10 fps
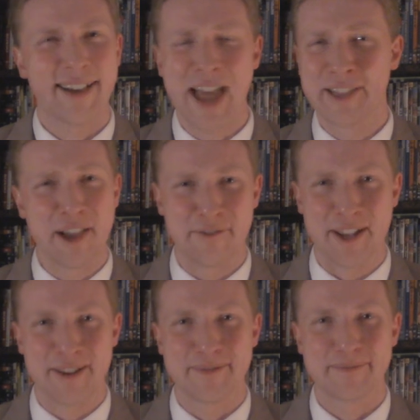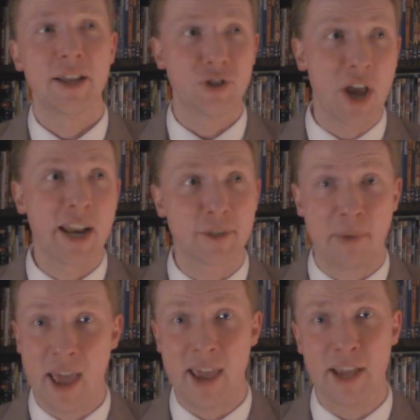I loved it. Janis
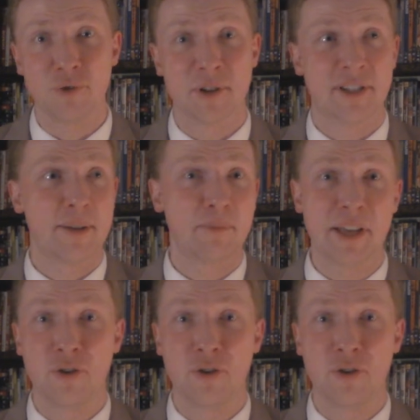Paige was simply